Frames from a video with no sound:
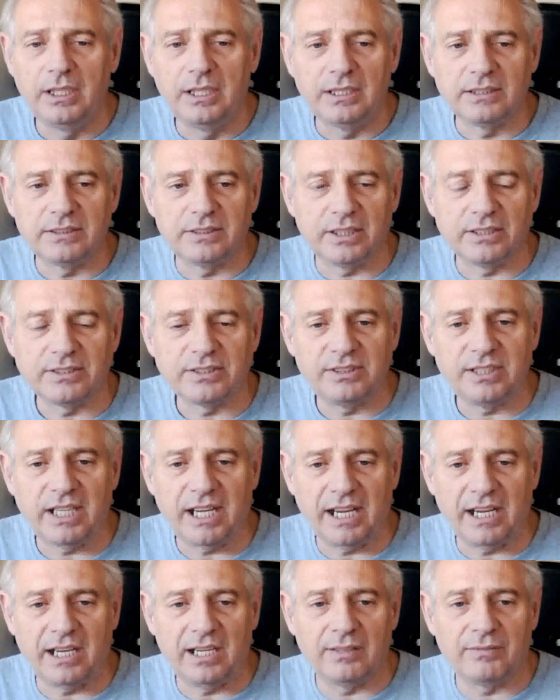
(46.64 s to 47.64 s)
doesn't
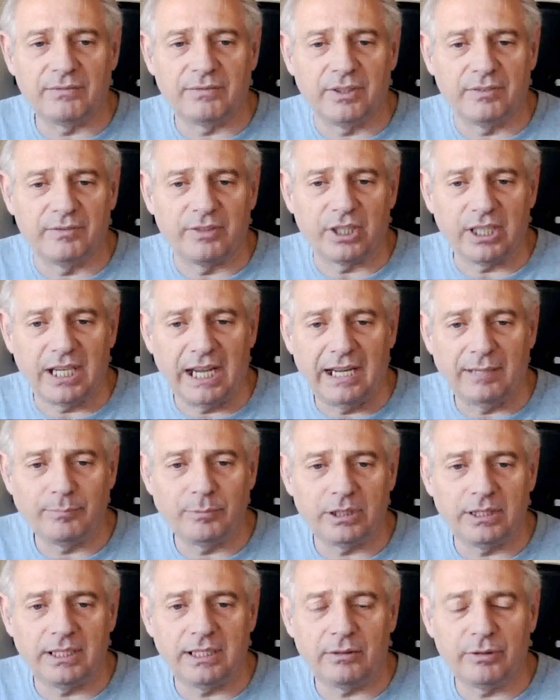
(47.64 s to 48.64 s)
have the
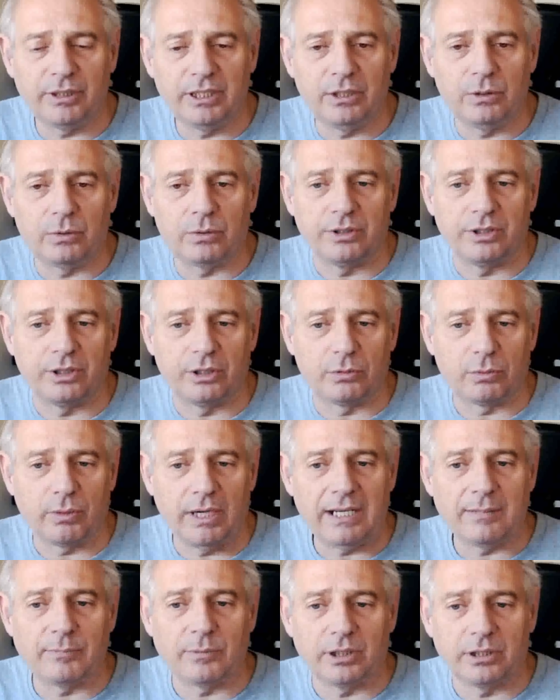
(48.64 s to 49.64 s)
vocabulary or the
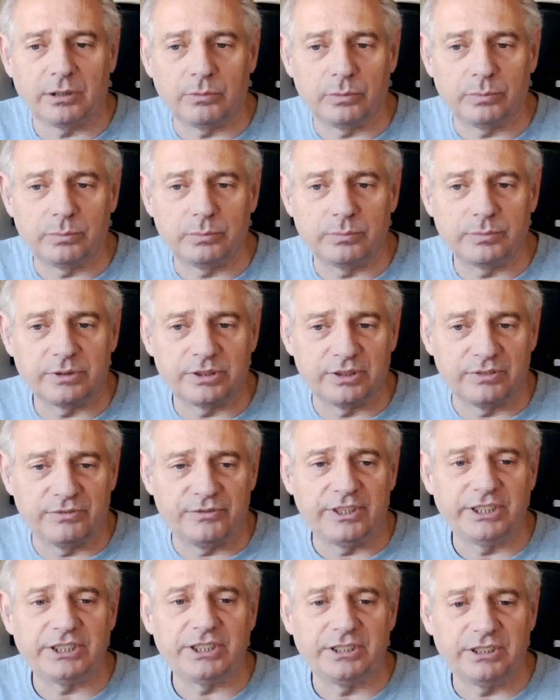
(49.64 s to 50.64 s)
grammar
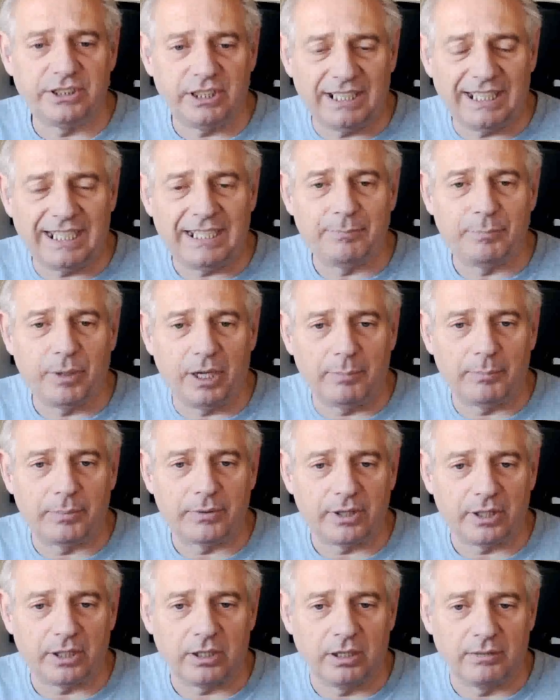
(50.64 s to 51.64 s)
sufficient to keep up
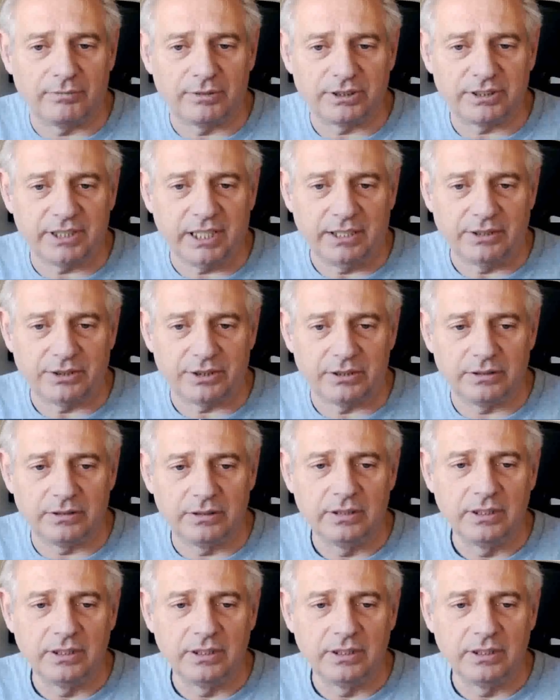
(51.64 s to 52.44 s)
the conversation.